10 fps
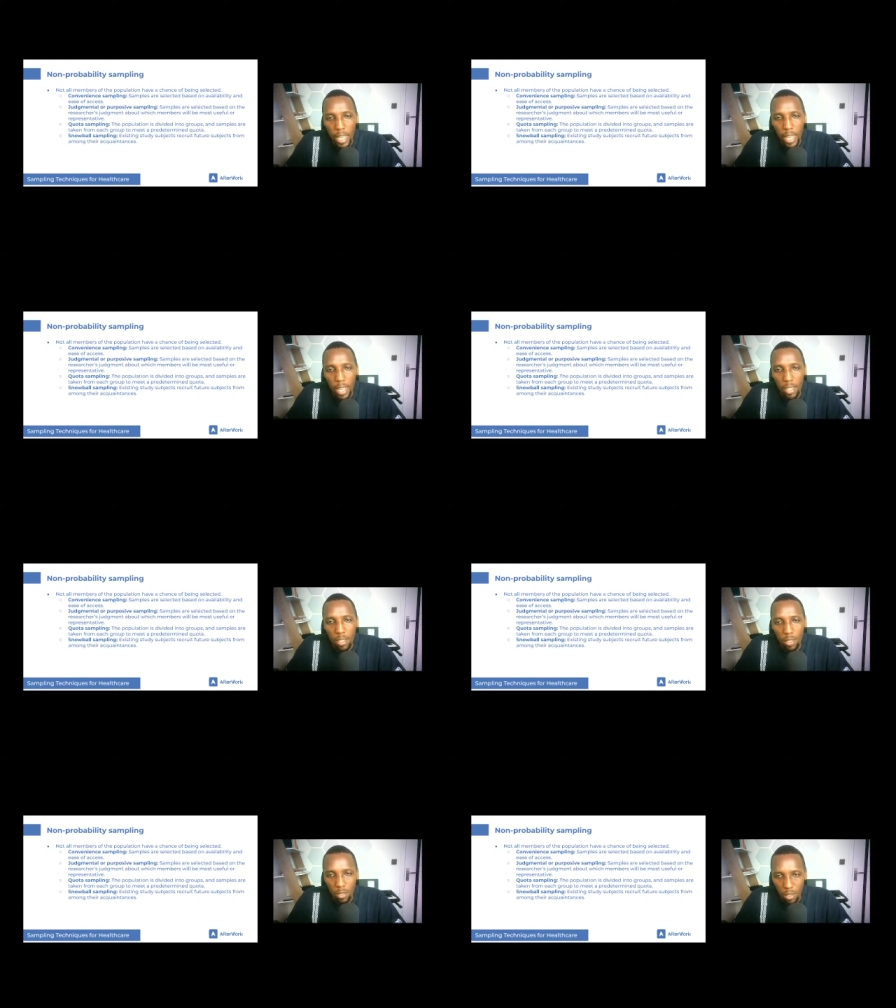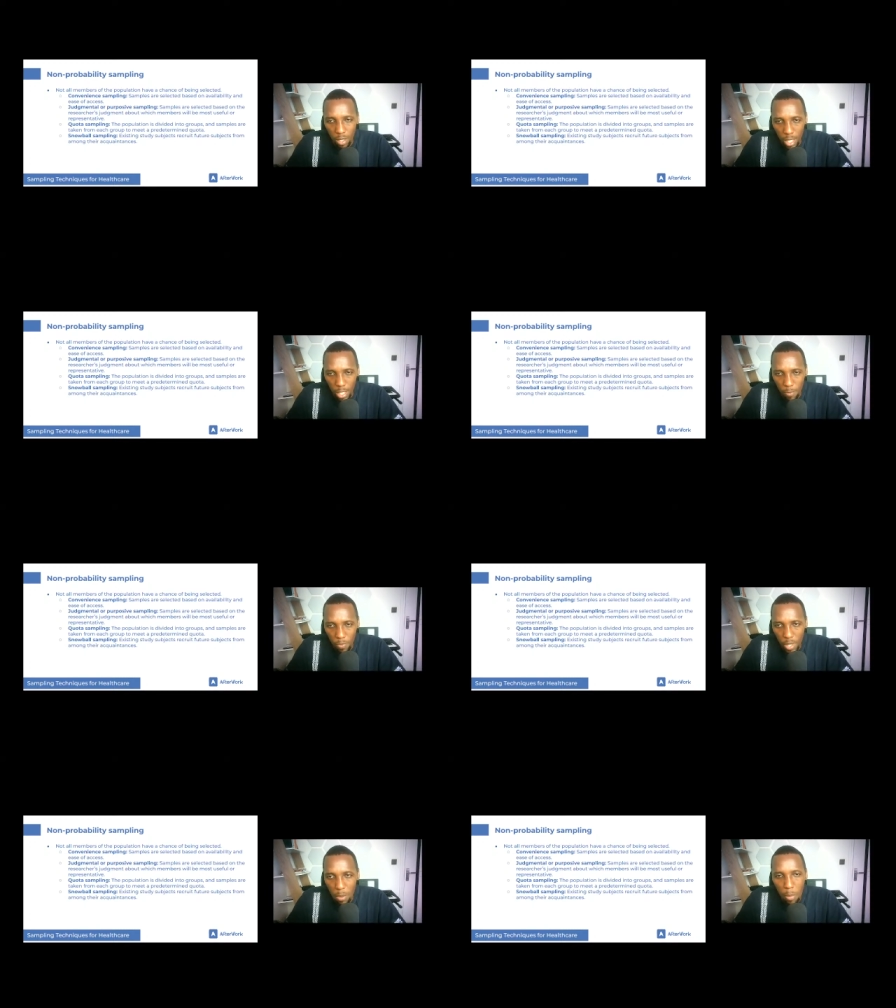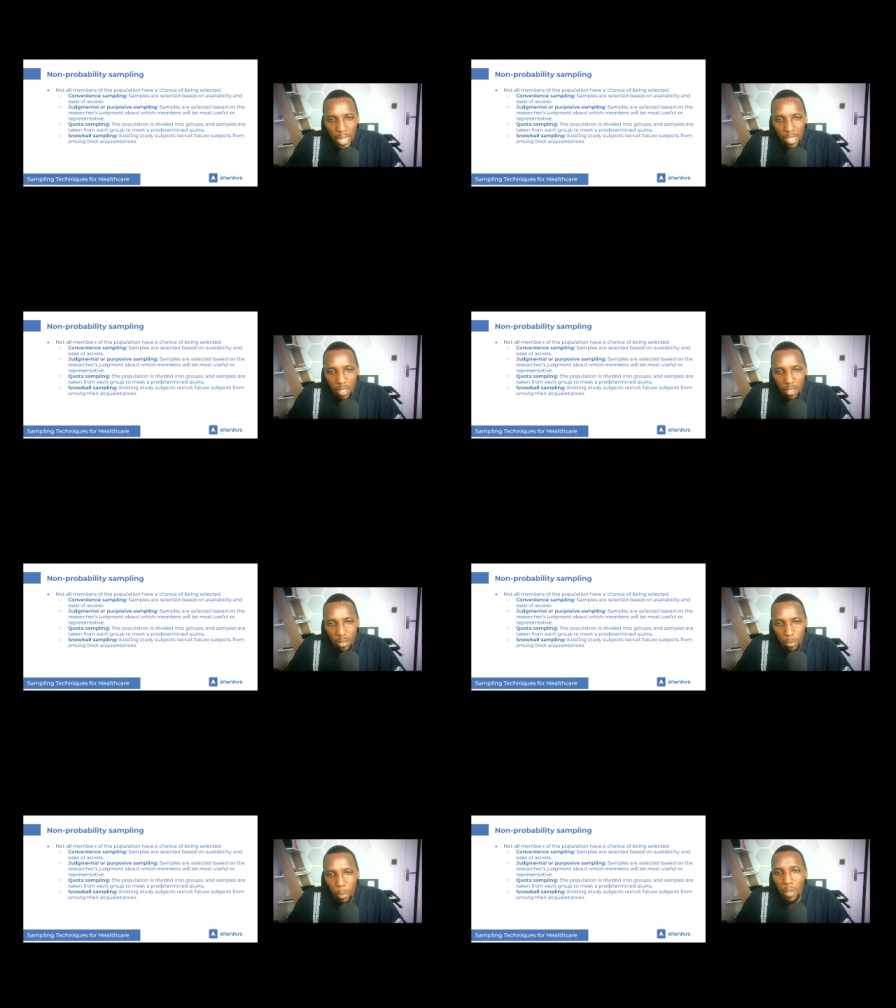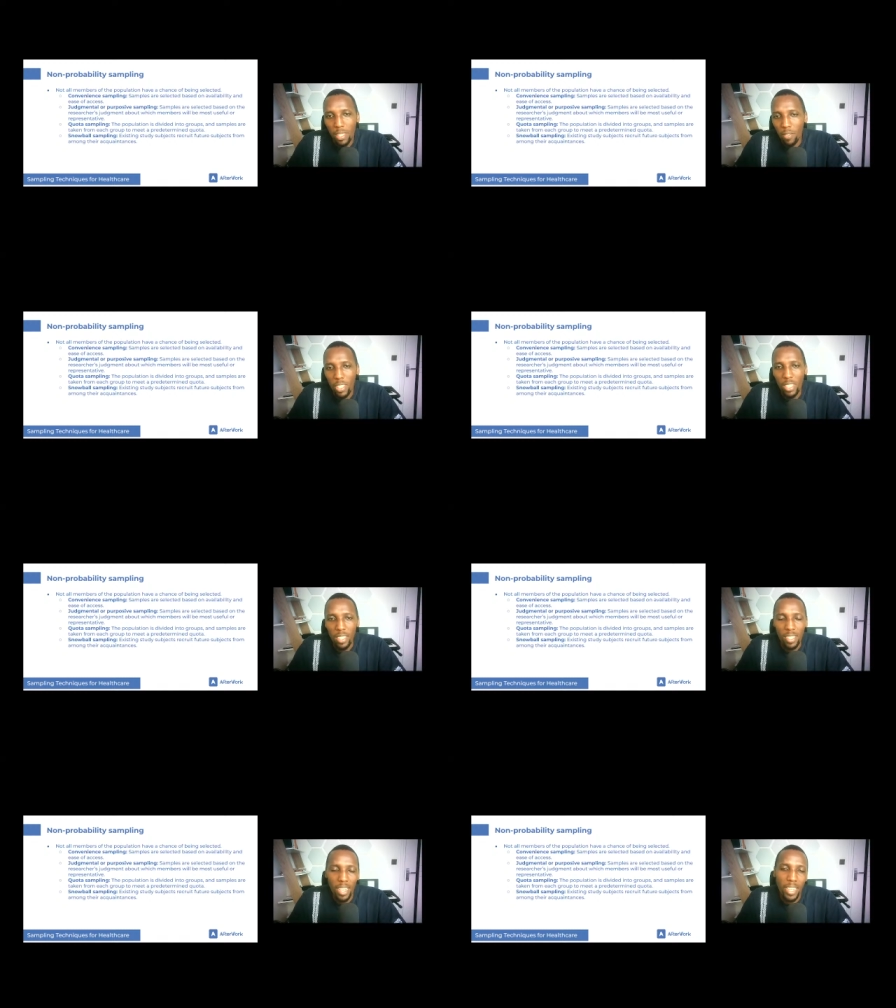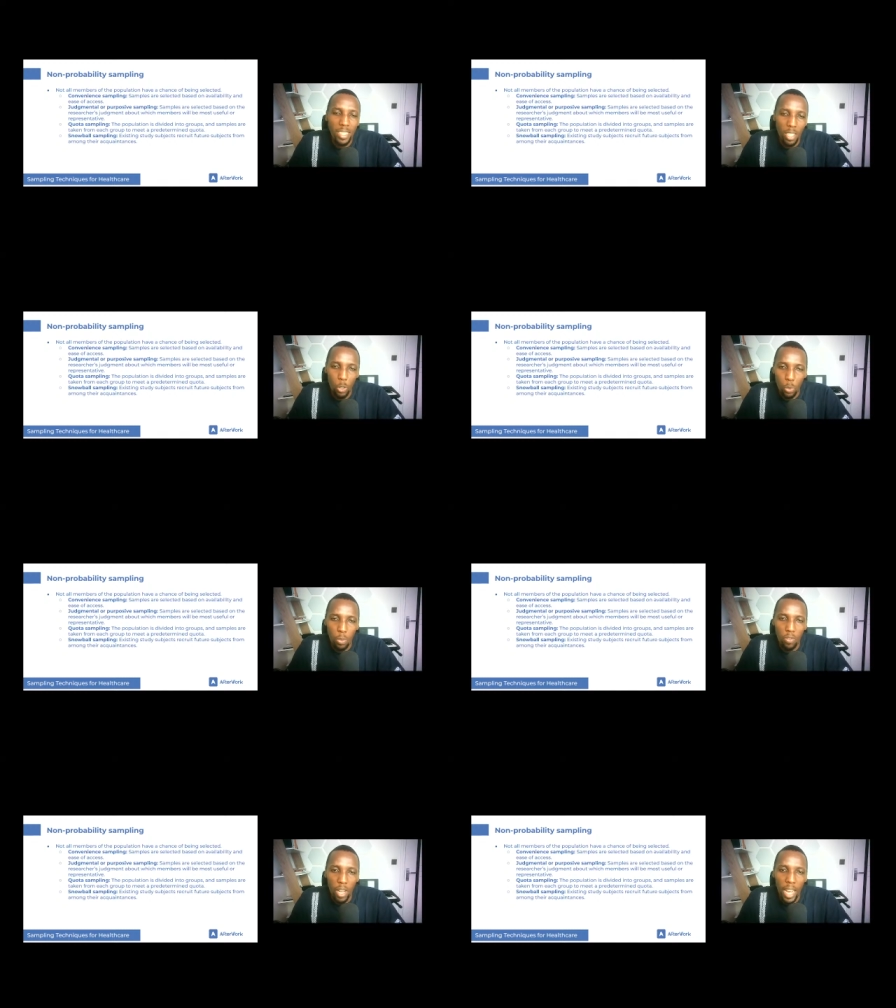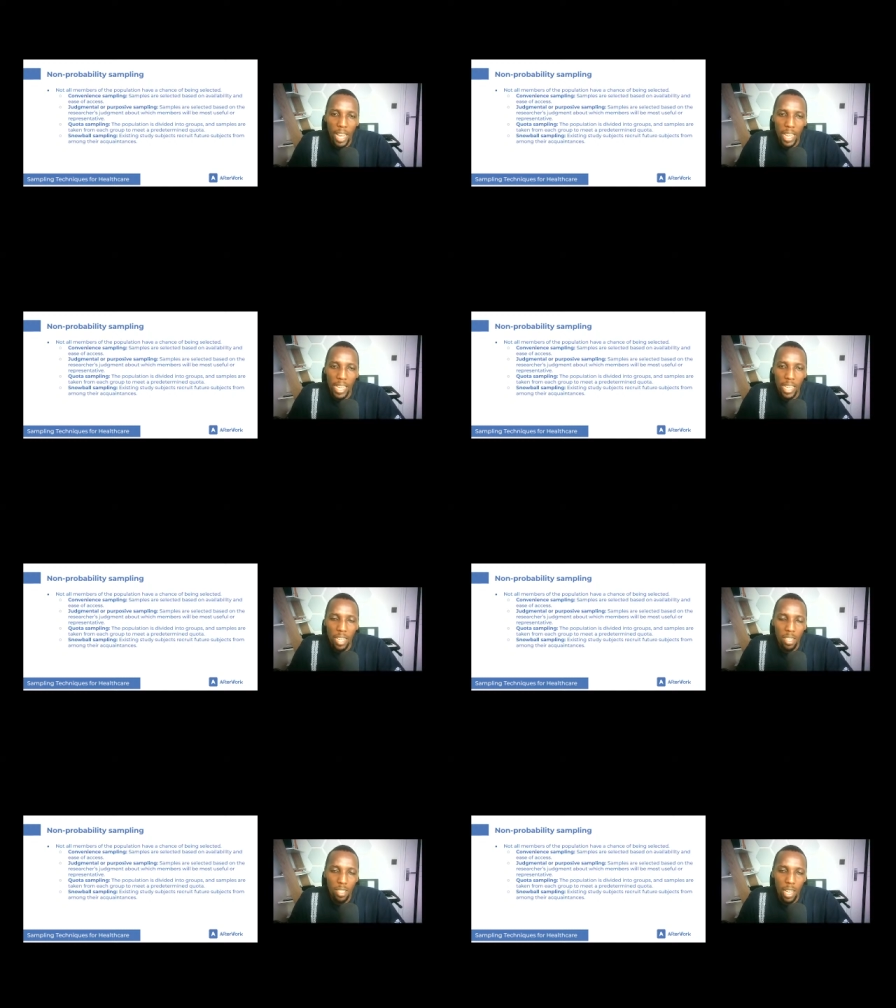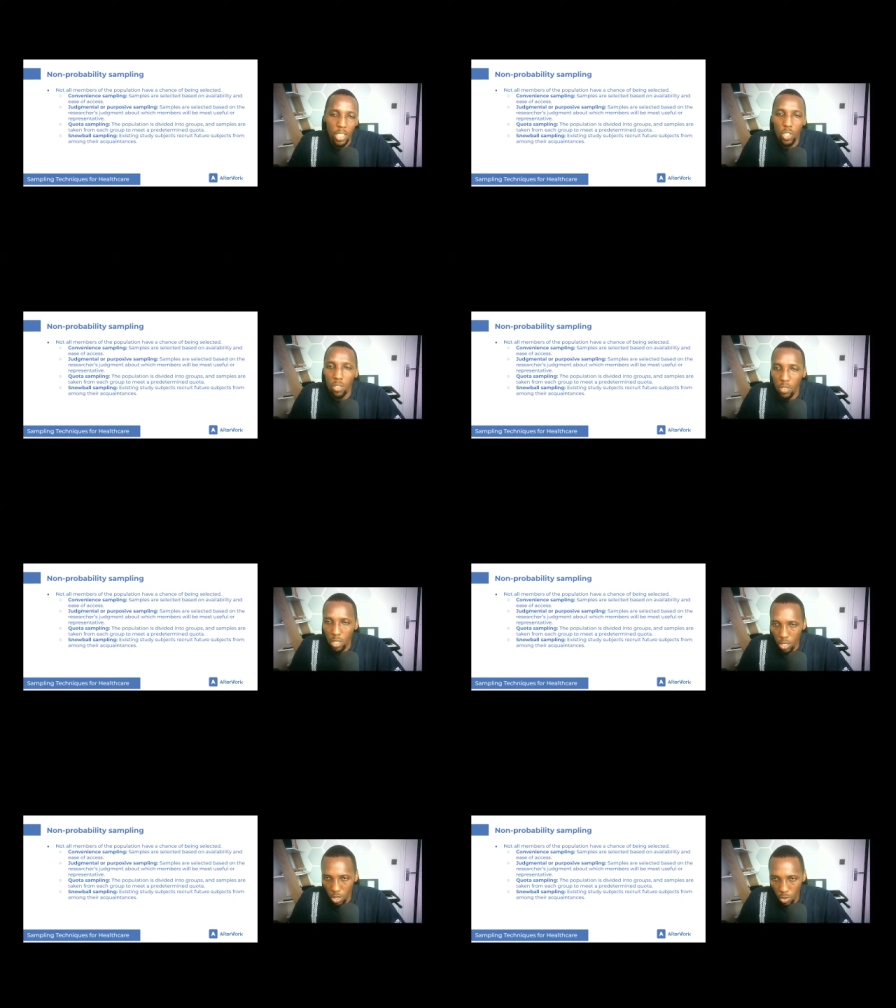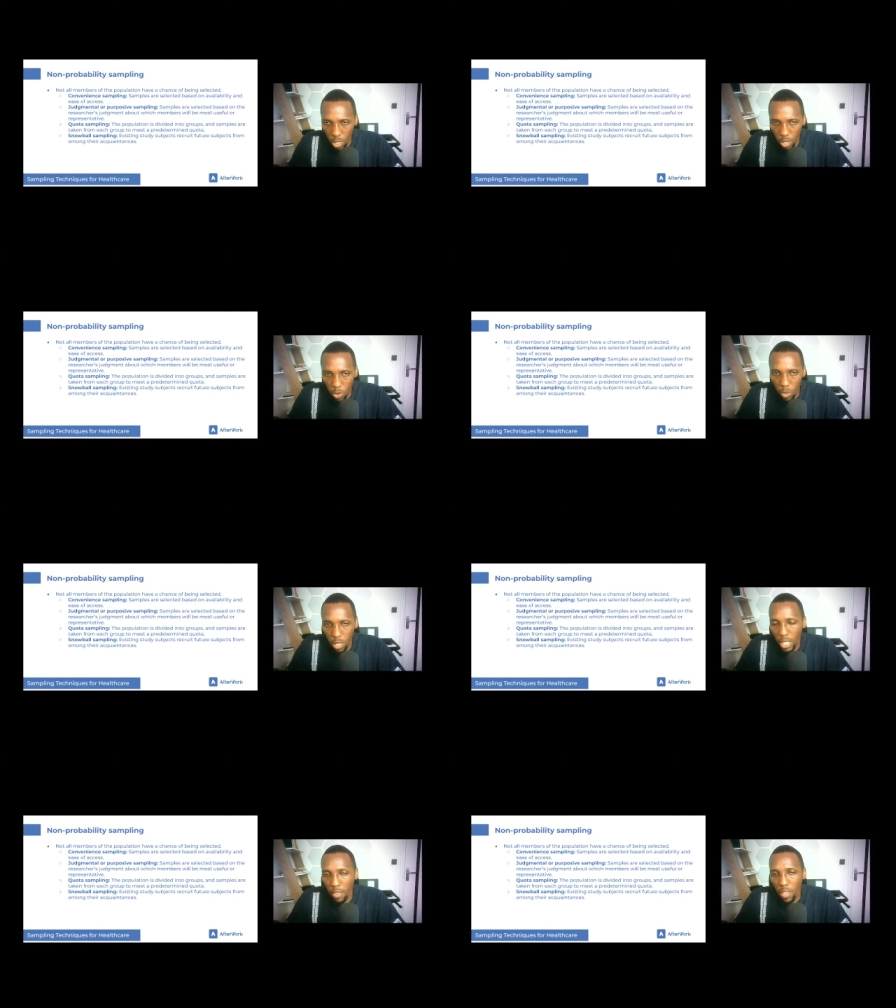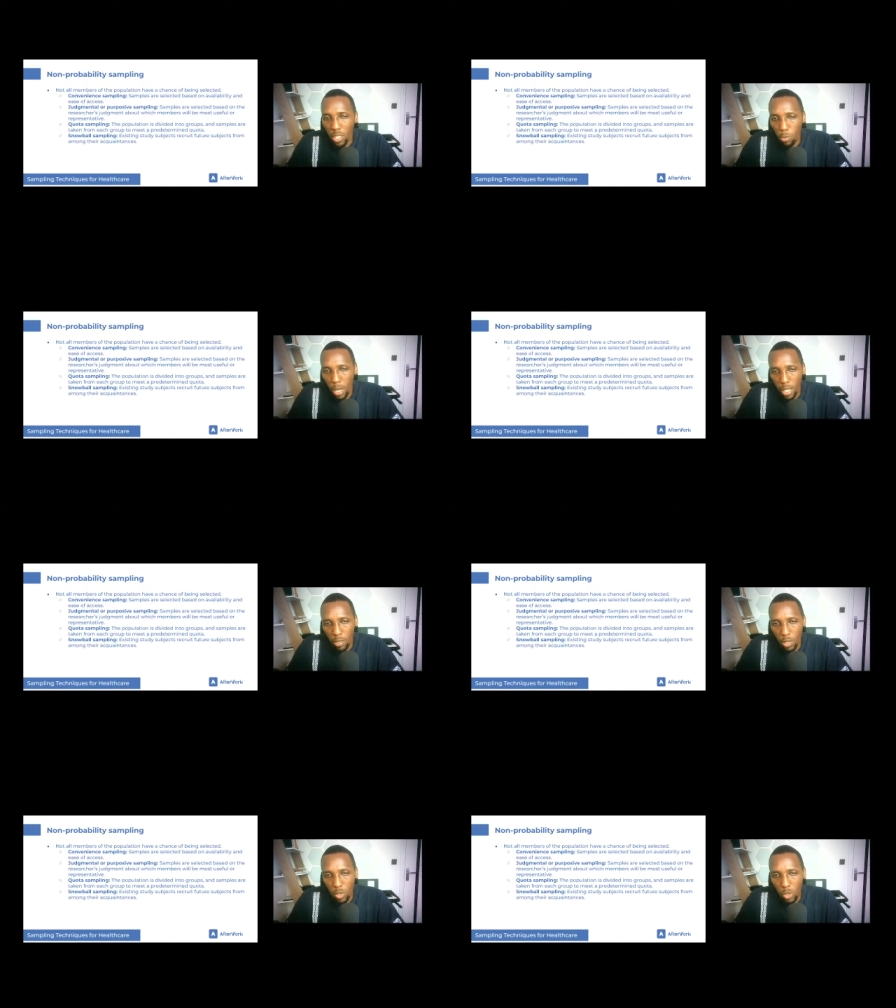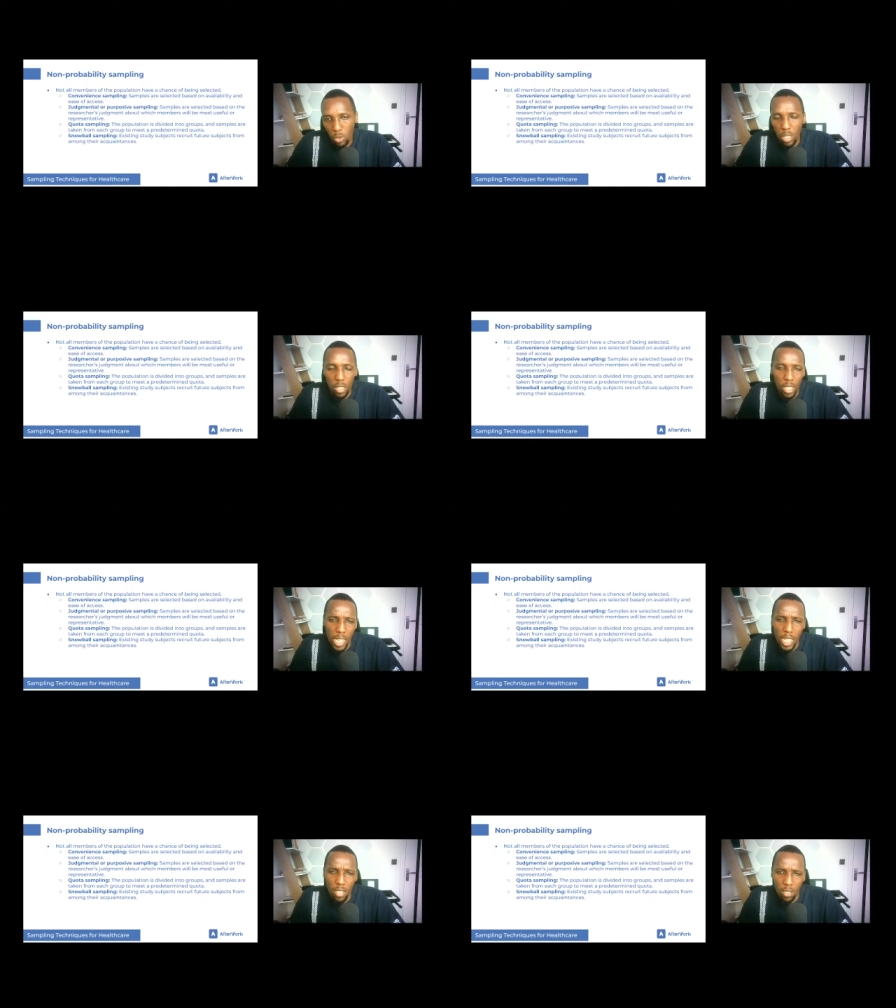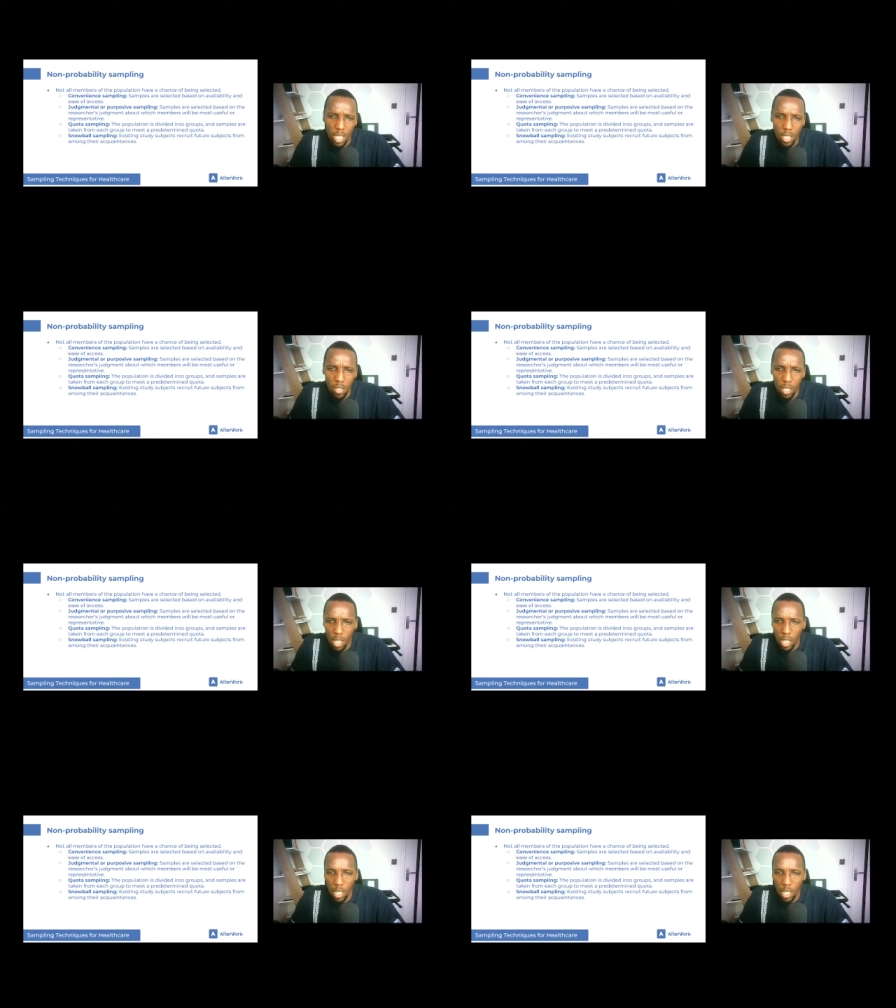and they might purposively just select a group of high achieving students with diverse backgrounds to just gain insights